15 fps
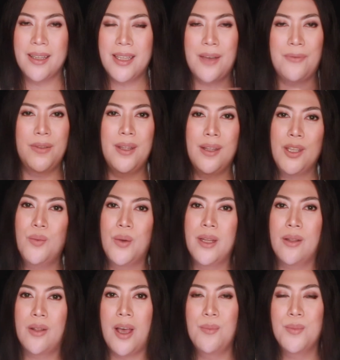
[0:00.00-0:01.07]
Definitely when
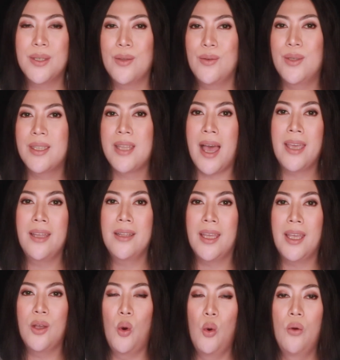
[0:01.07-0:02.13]
it comes to
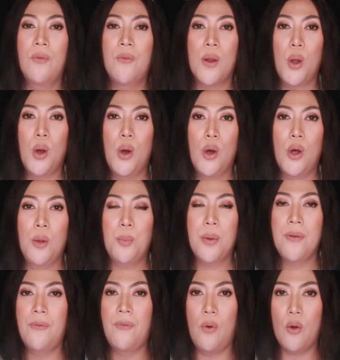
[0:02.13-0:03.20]
styling, overall
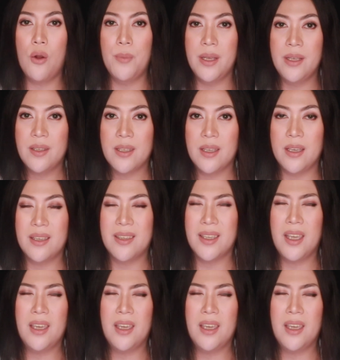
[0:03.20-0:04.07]
performances,